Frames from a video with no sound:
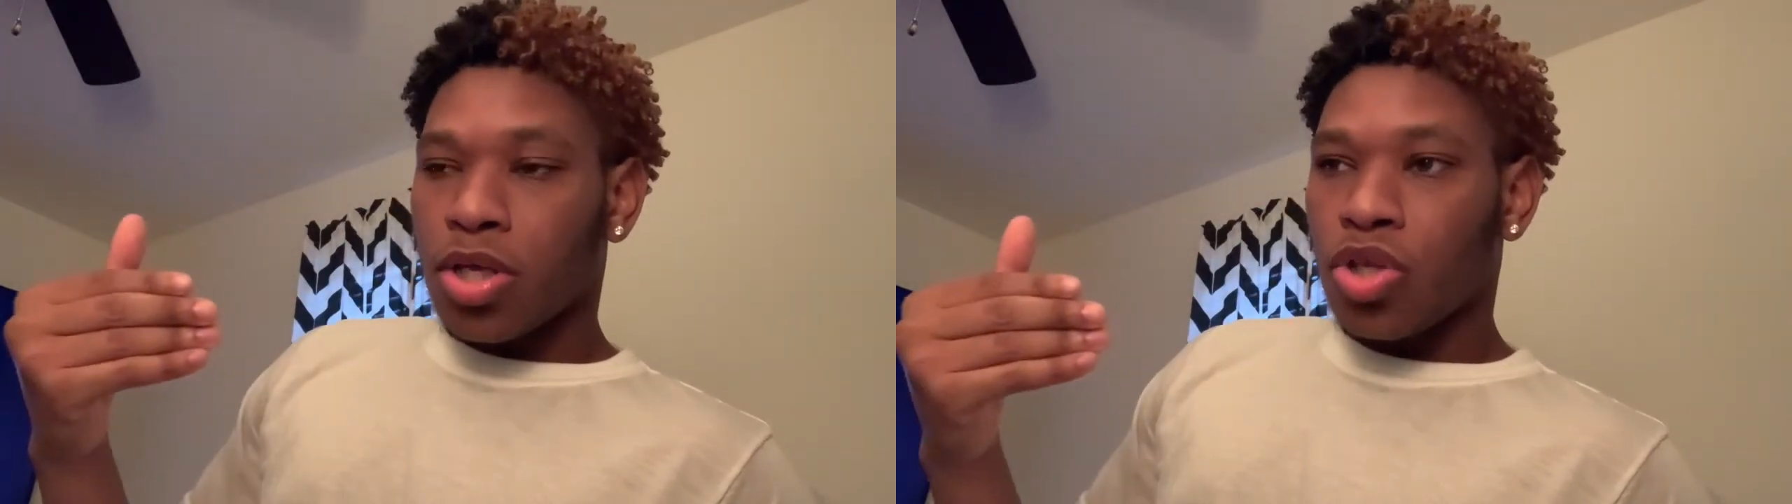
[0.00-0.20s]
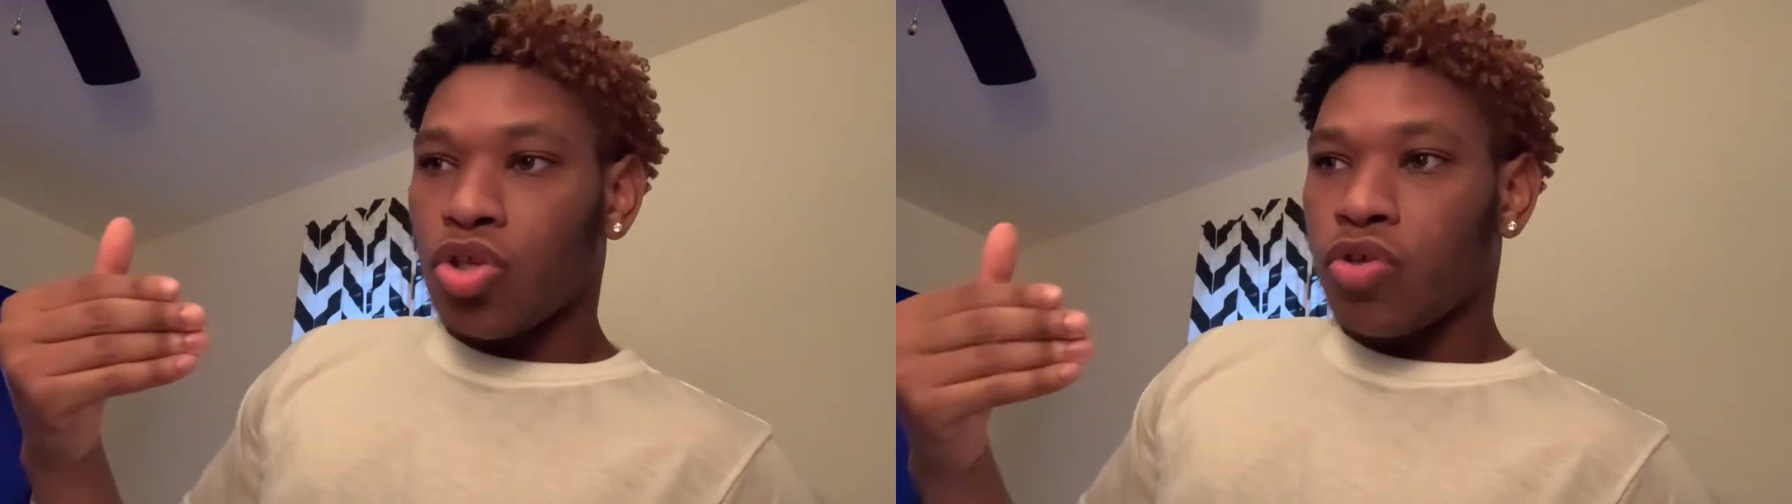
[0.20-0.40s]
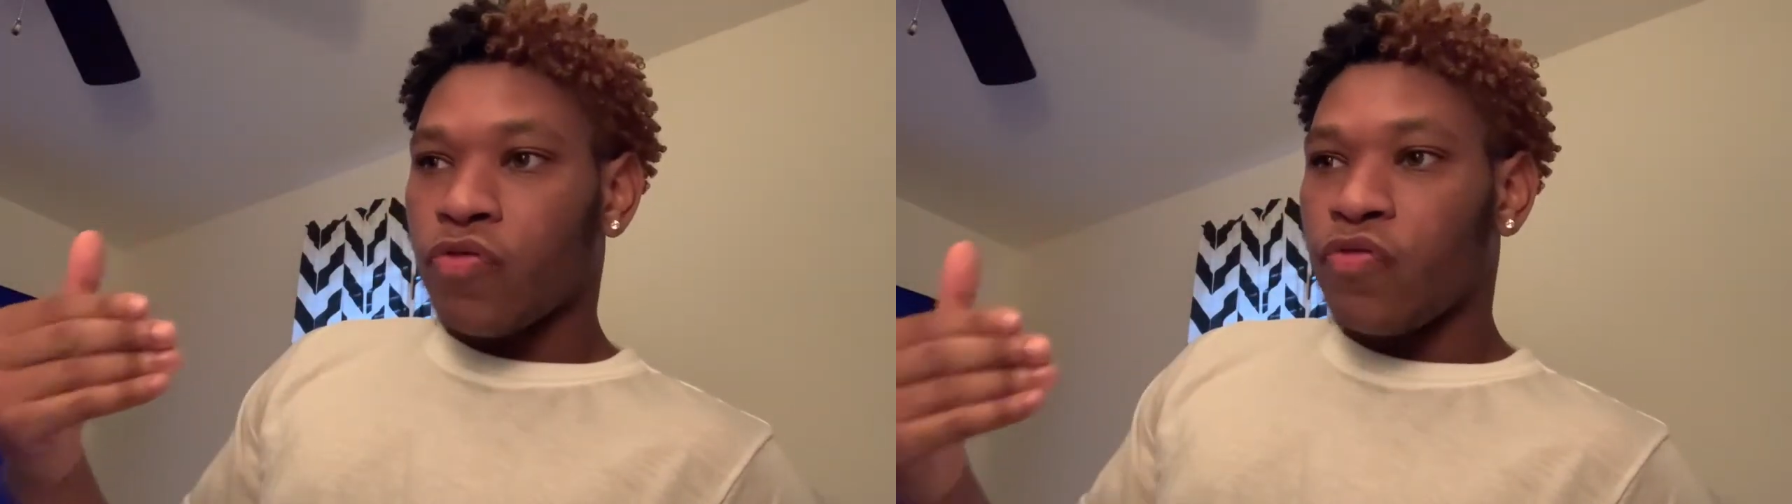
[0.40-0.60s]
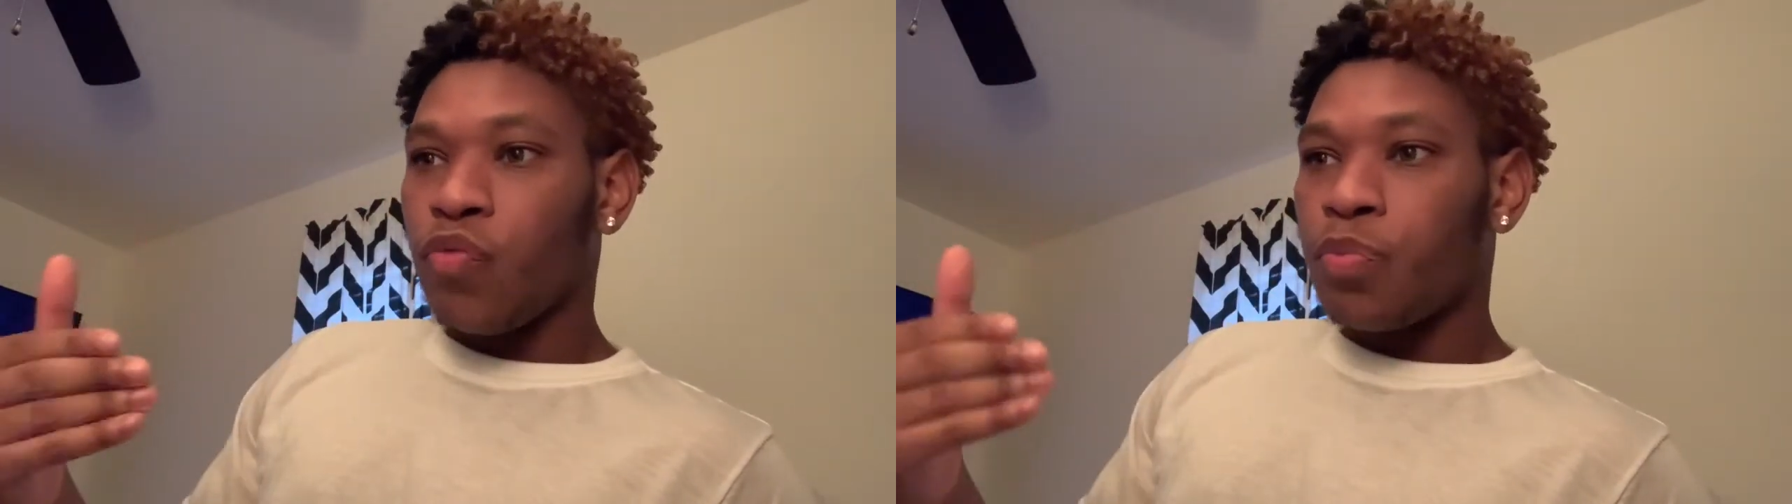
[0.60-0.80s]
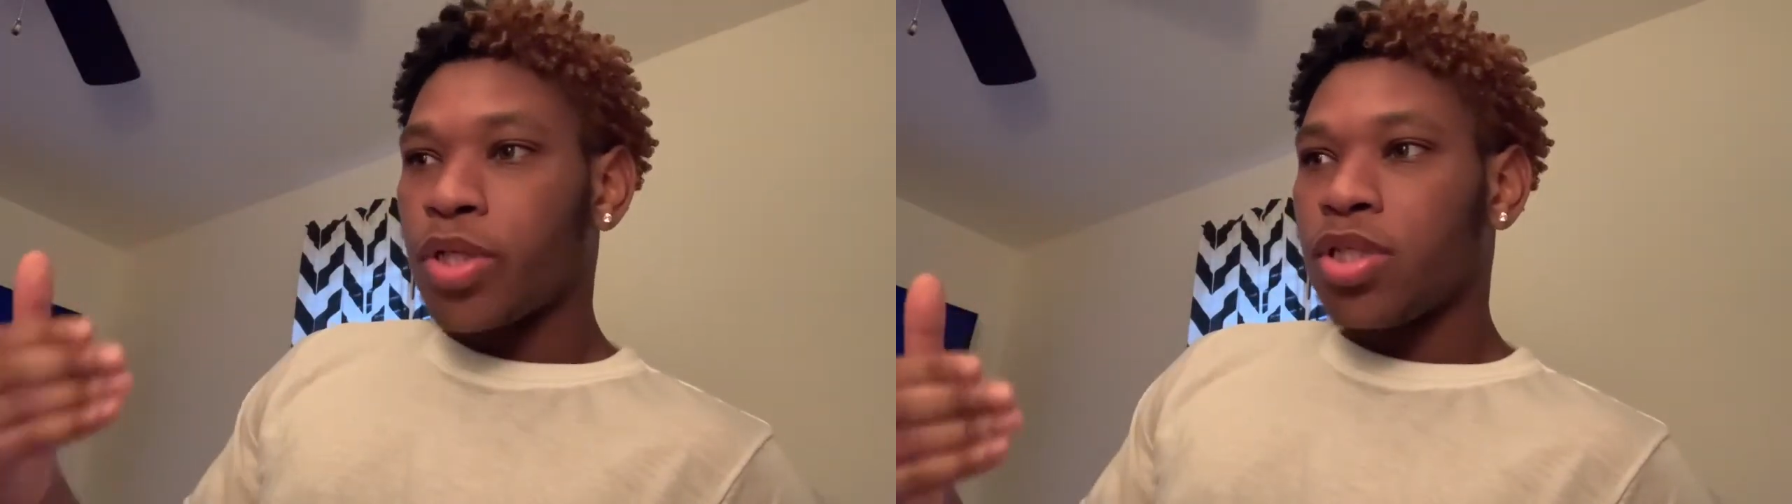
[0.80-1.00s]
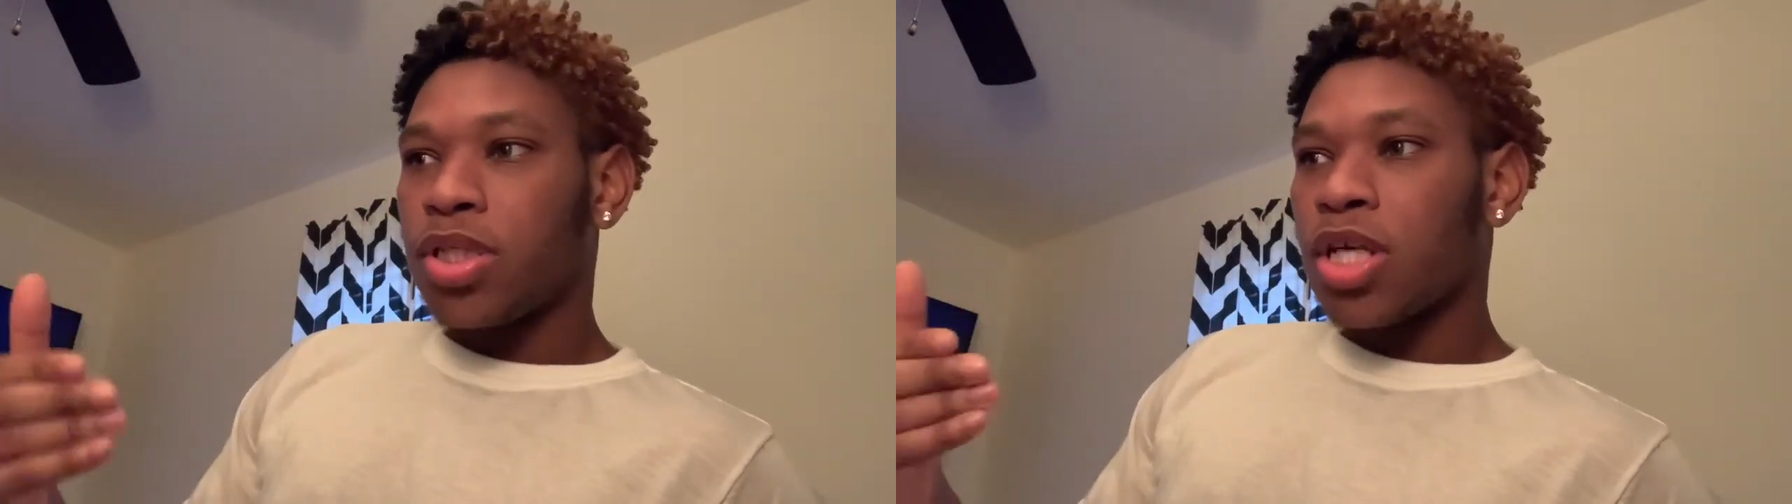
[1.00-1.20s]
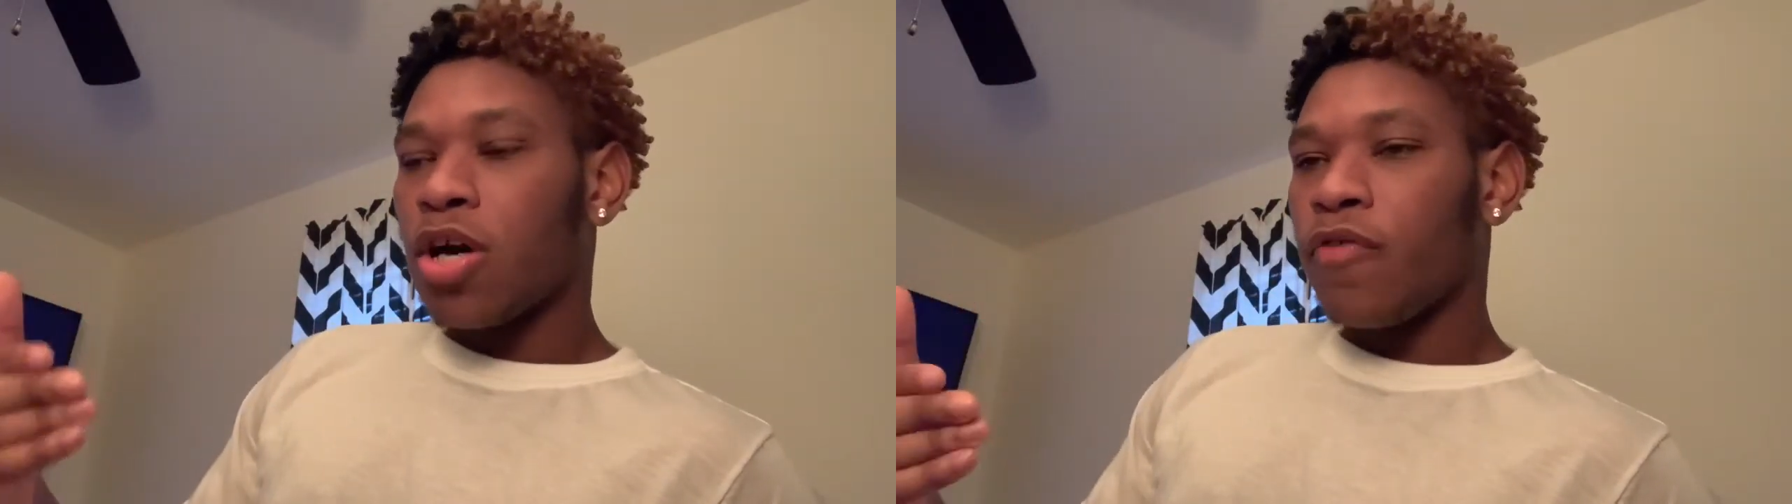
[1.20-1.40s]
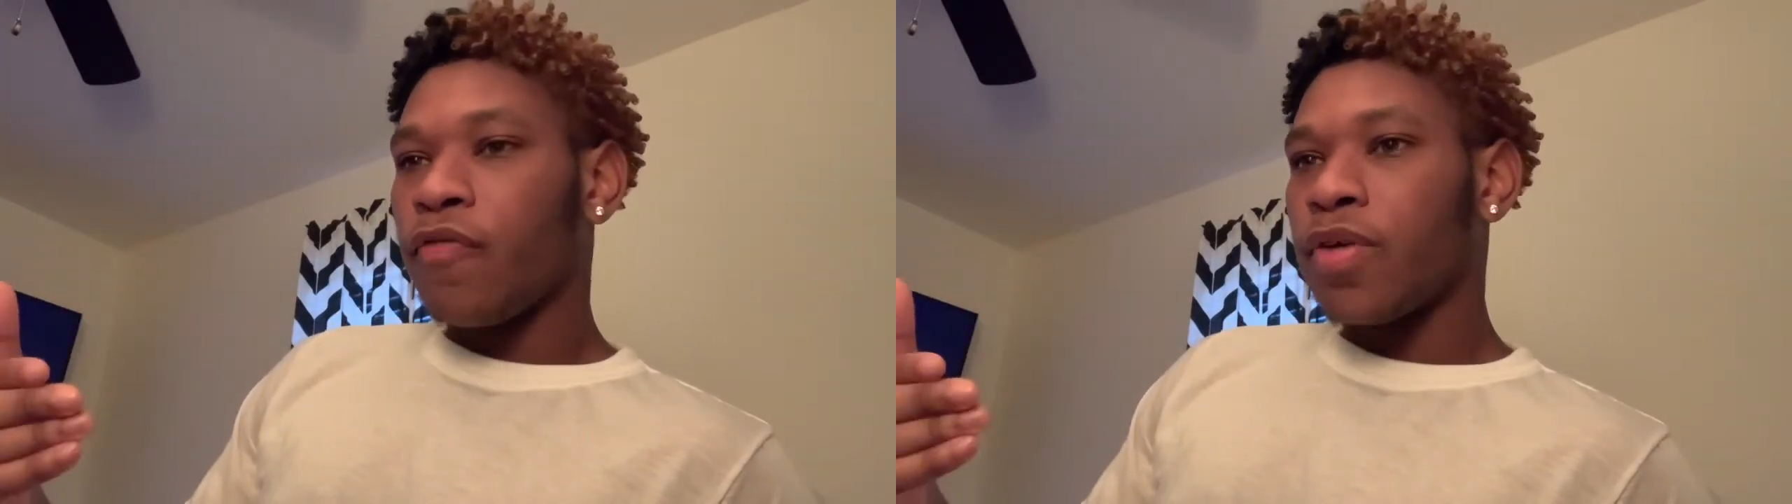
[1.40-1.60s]
If you put
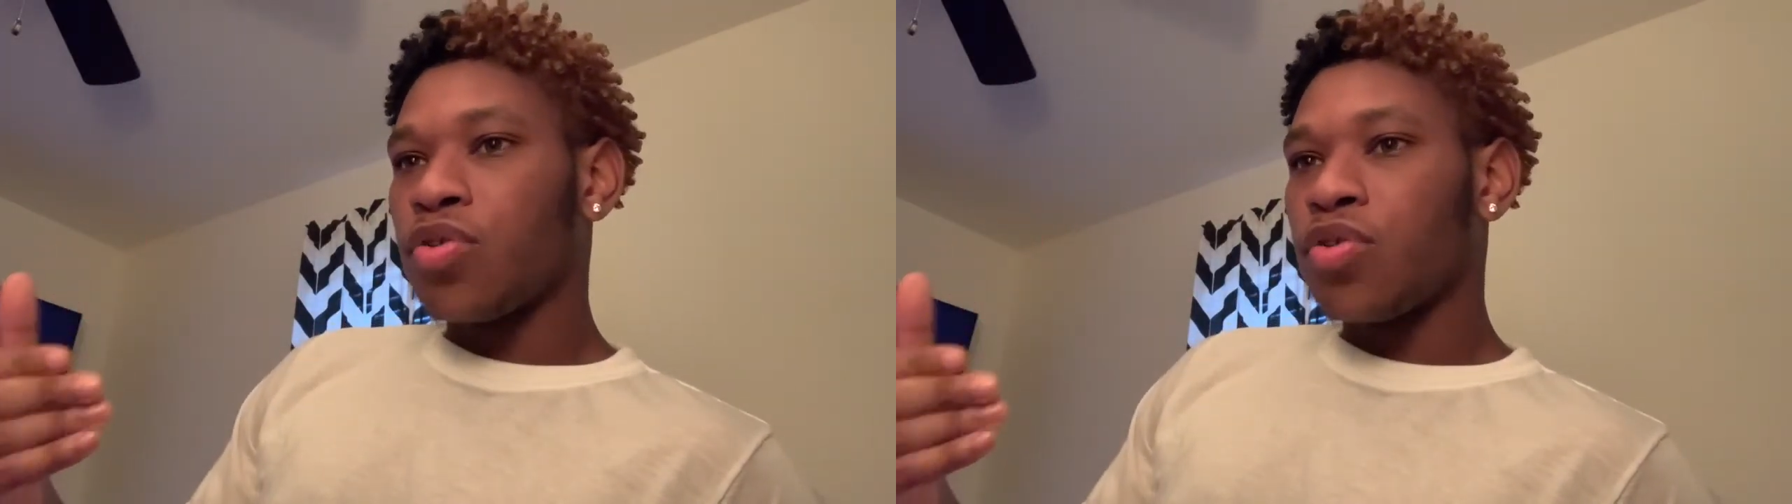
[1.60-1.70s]
yourself into